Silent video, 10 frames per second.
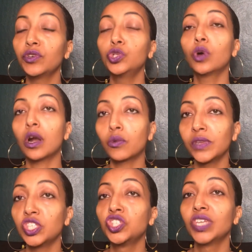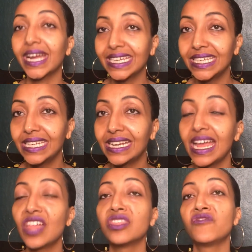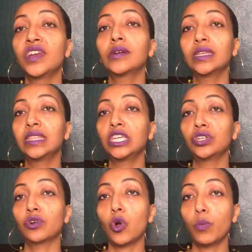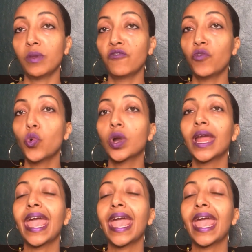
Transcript: you are rejecting the very thing you're hoping for,